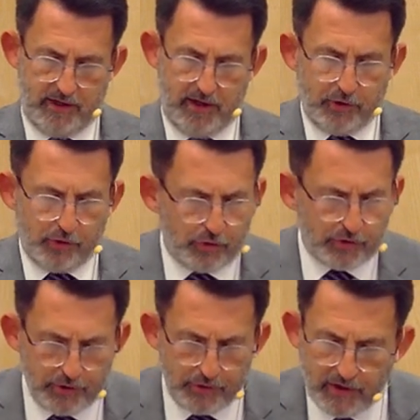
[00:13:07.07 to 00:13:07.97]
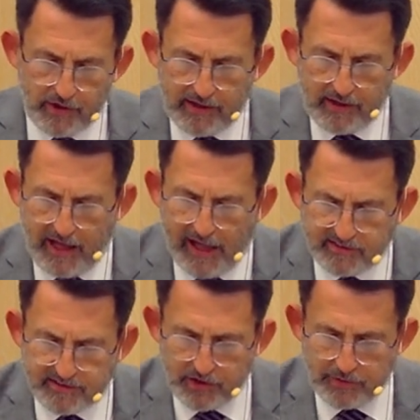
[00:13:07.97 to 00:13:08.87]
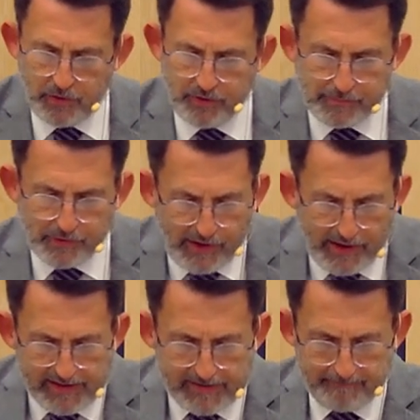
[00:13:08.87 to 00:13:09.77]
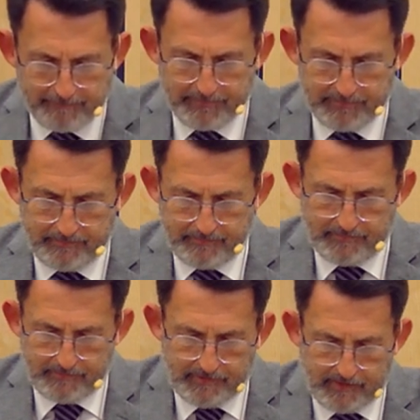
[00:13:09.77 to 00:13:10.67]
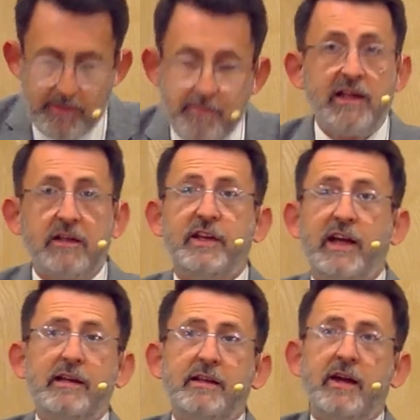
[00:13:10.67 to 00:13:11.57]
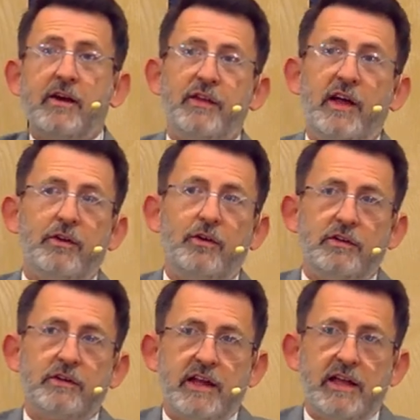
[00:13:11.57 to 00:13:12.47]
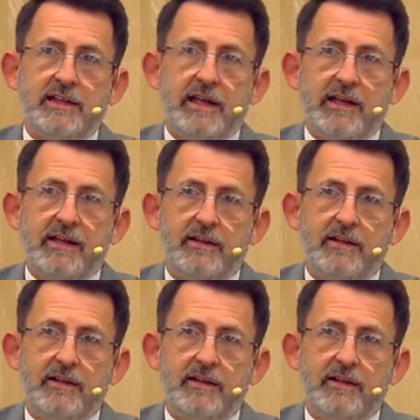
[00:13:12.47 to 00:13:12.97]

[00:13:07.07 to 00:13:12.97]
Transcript: You go to Isaac on Mount Moriah. He might have died there in that altar that day.